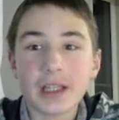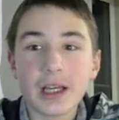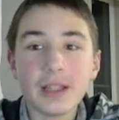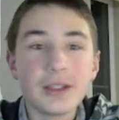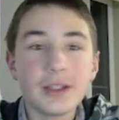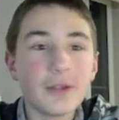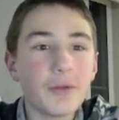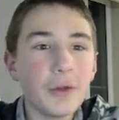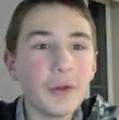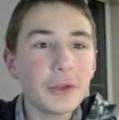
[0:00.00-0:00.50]
I
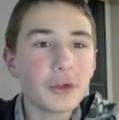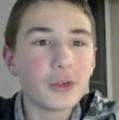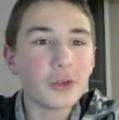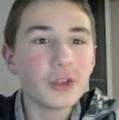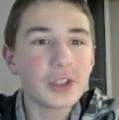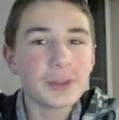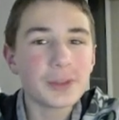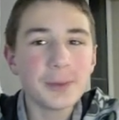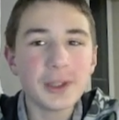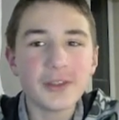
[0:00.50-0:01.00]
don't want to
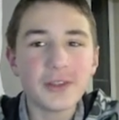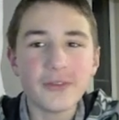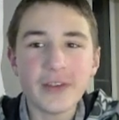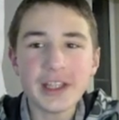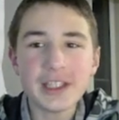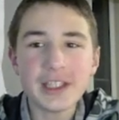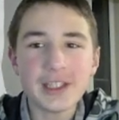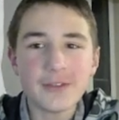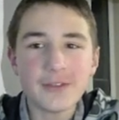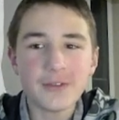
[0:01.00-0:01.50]
lose my
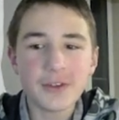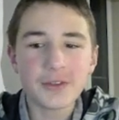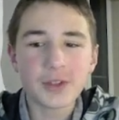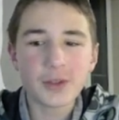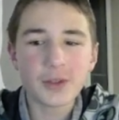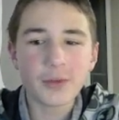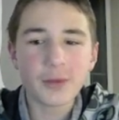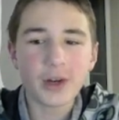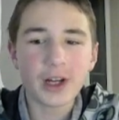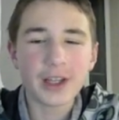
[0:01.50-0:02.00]

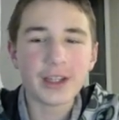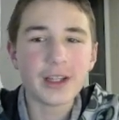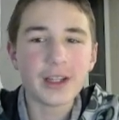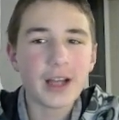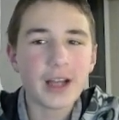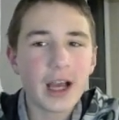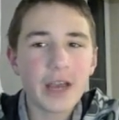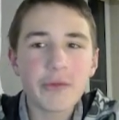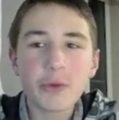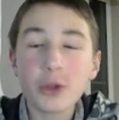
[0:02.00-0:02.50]
2051.
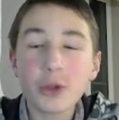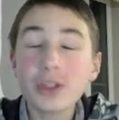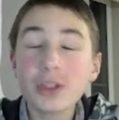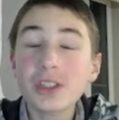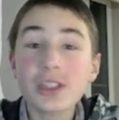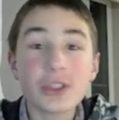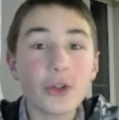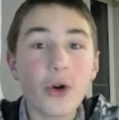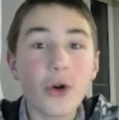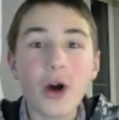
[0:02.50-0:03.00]
I worked
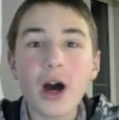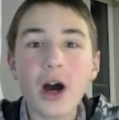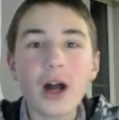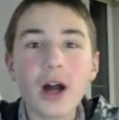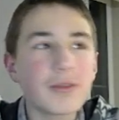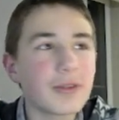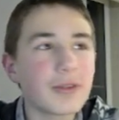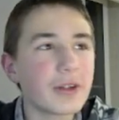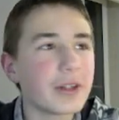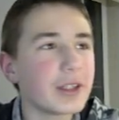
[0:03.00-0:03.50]
so hard
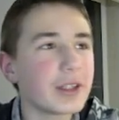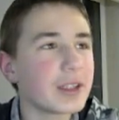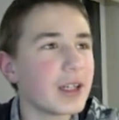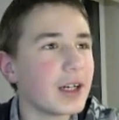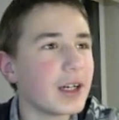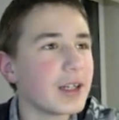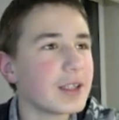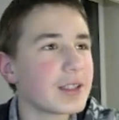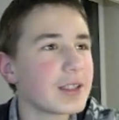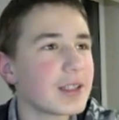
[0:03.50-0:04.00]
for it,
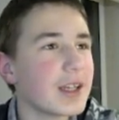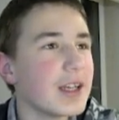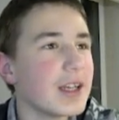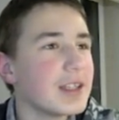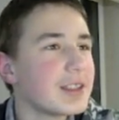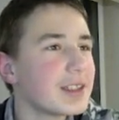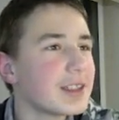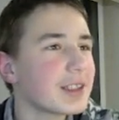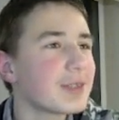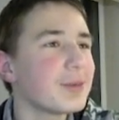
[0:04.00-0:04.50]
guys.
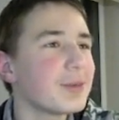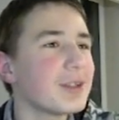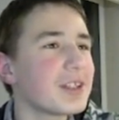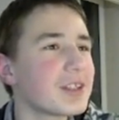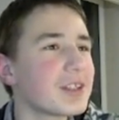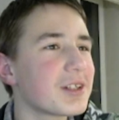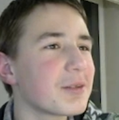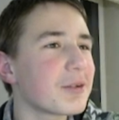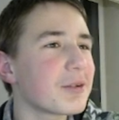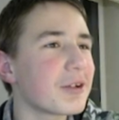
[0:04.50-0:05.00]
6 months
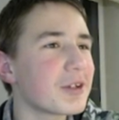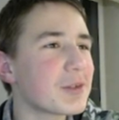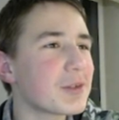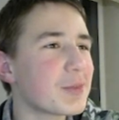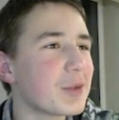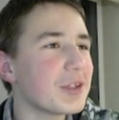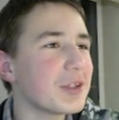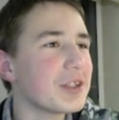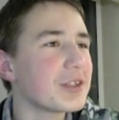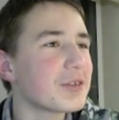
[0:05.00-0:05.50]
stream
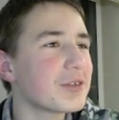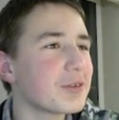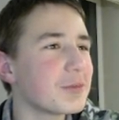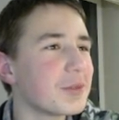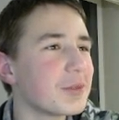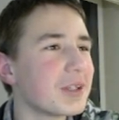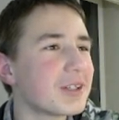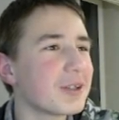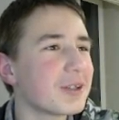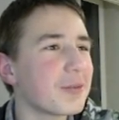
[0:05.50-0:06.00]
correspondence would
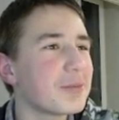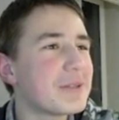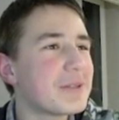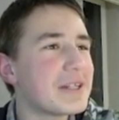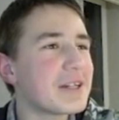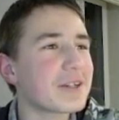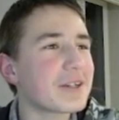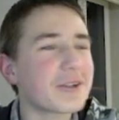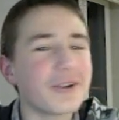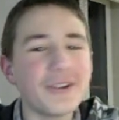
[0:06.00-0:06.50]
be top
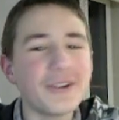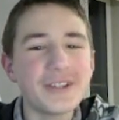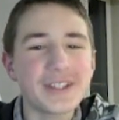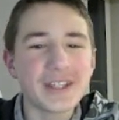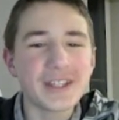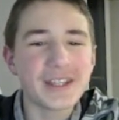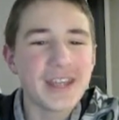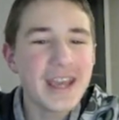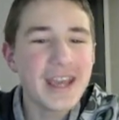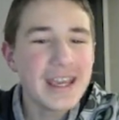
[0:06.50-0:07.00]
tier
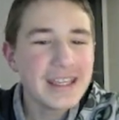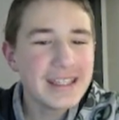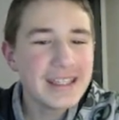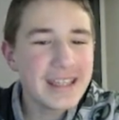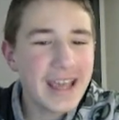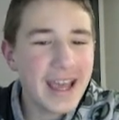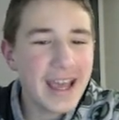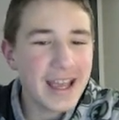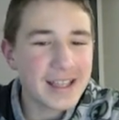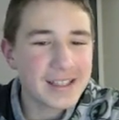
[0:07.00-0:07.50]
content.
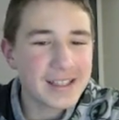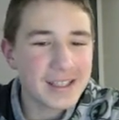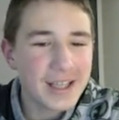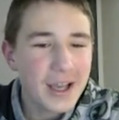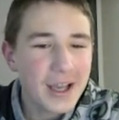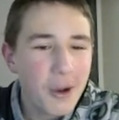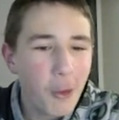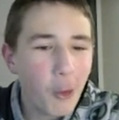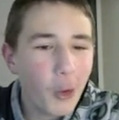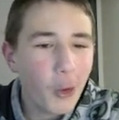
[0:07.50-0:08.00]
Yes.
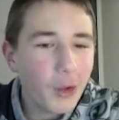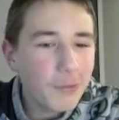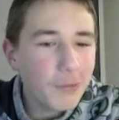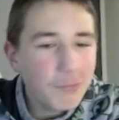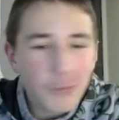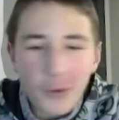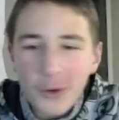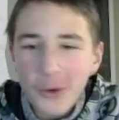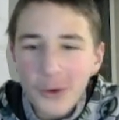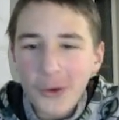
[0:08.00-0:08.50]
All
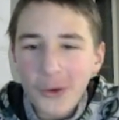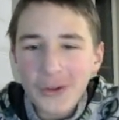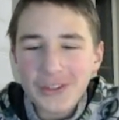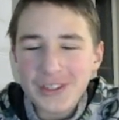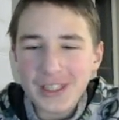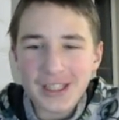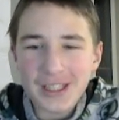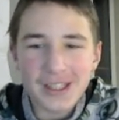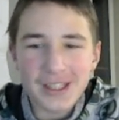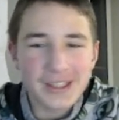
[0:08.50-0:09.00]
for
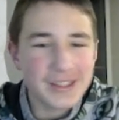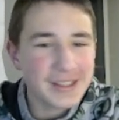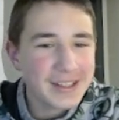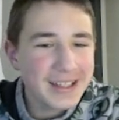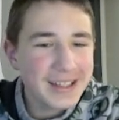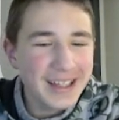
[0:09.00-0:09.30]
content.